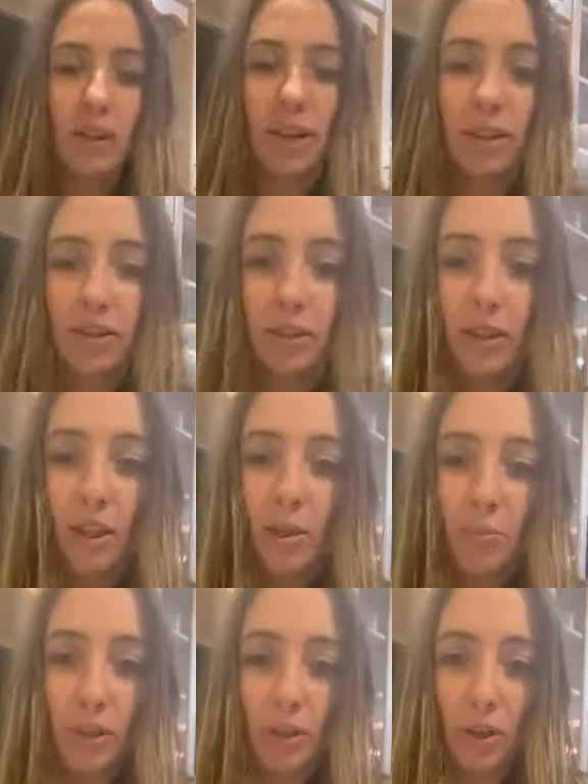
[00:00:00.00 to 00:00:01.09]
All right.
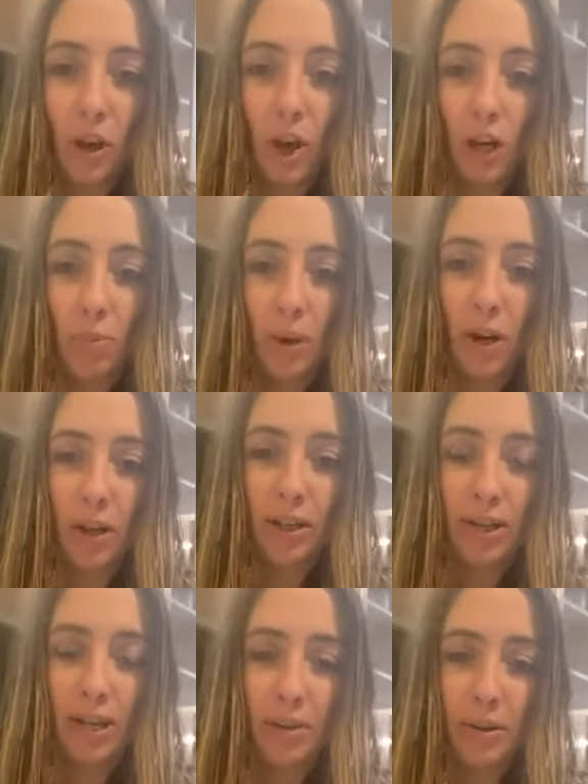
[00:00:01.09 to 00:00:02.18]
But the car
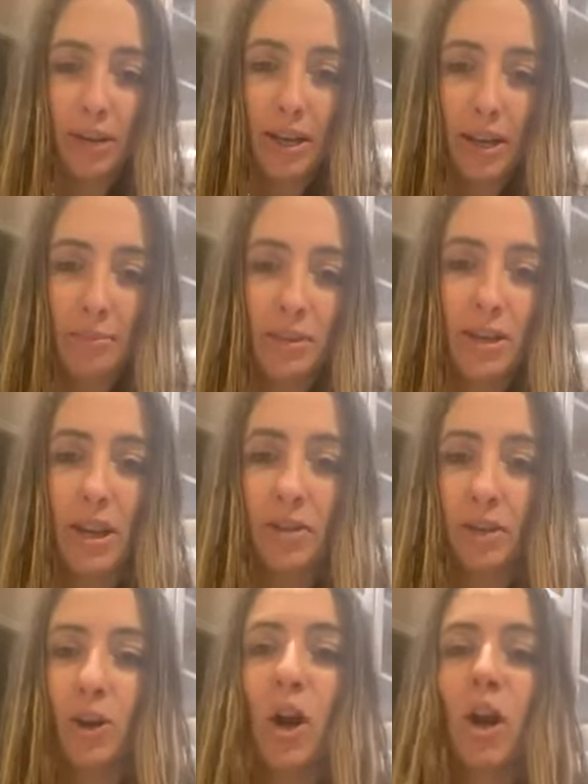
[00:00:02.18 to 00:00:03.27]
part came. Yeah,
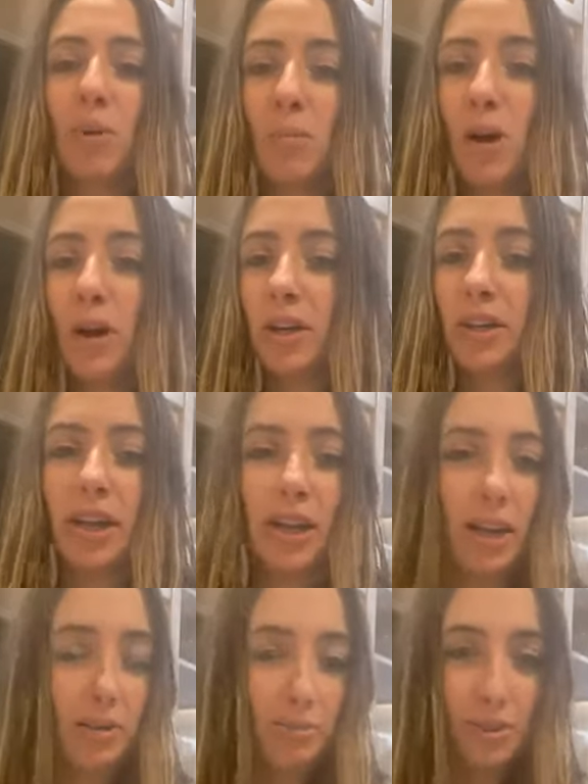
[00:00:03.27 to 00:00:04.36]
the car part
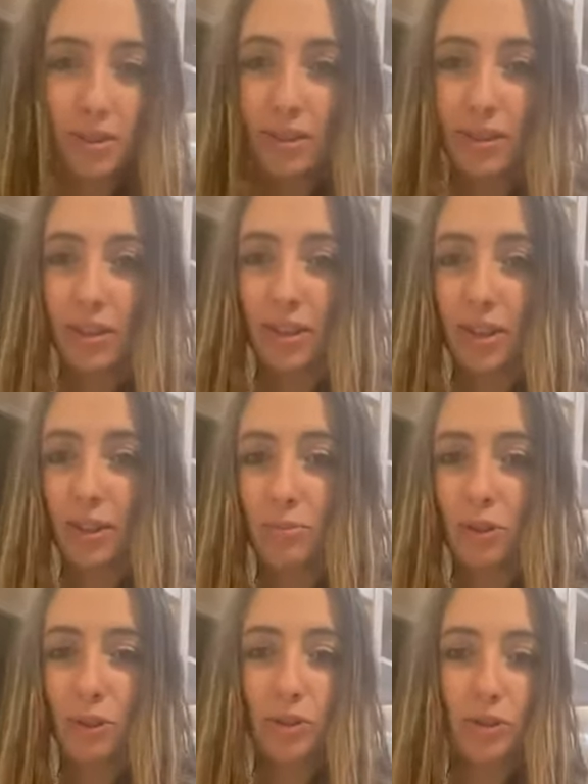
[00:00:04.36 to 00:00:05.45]
came. I'm
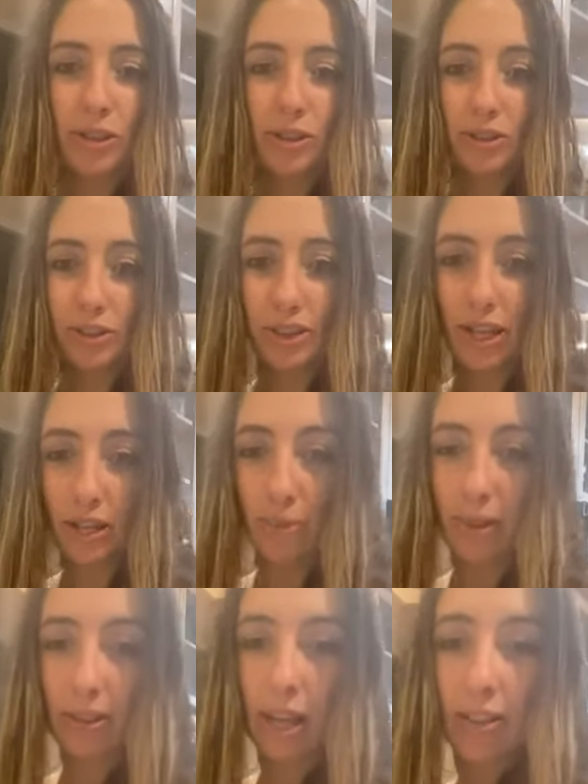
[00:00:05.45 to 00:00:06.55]
sure you guys are excited
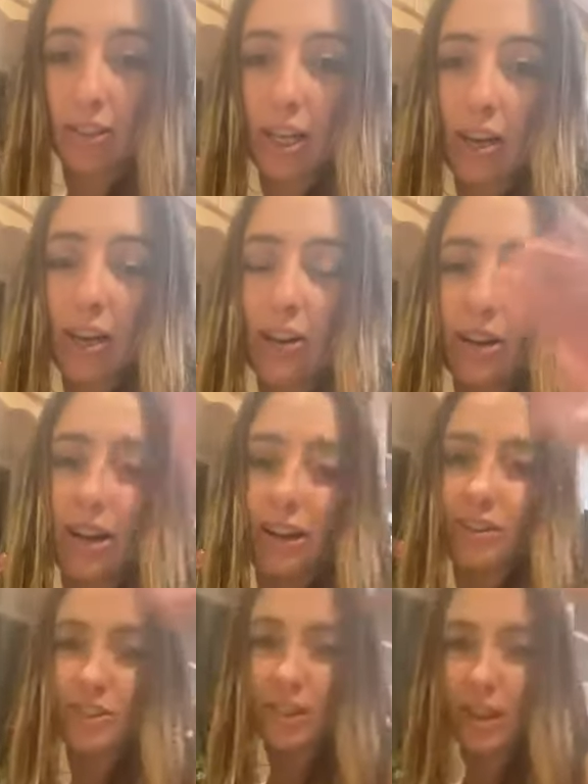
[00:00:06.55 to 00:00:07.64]
about that. Shout out,
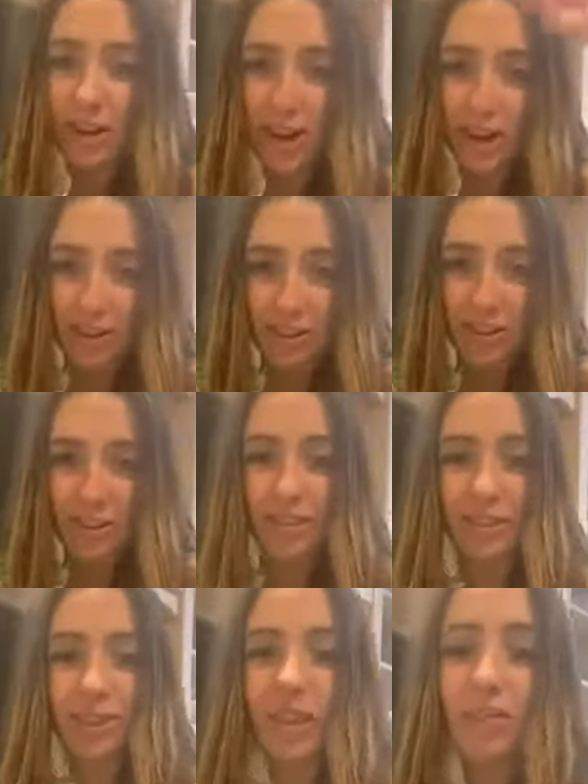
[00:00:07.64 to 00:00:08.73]
Idol. Shout outs.
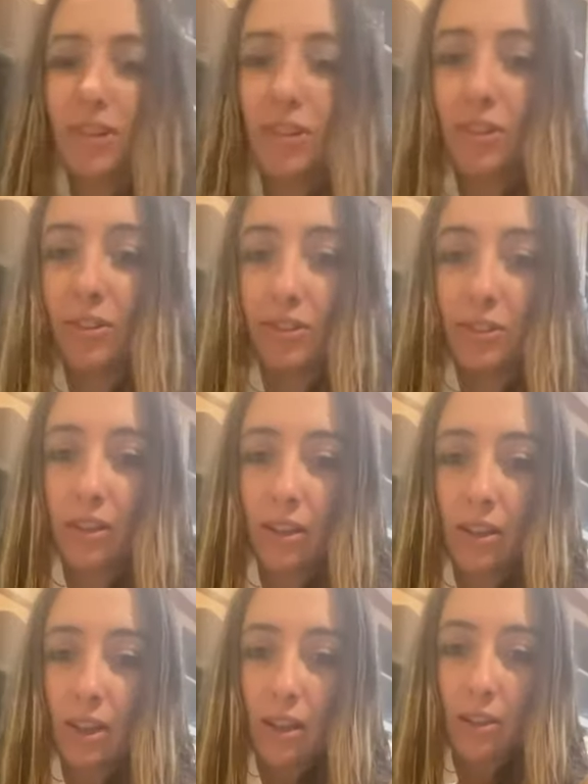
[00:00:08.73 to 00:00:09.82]
Love you.
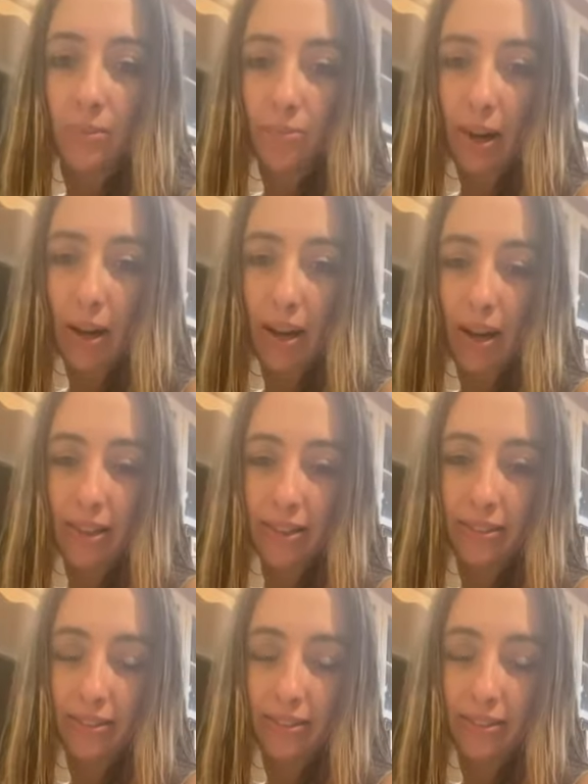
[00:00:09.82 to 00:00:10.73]
Bye.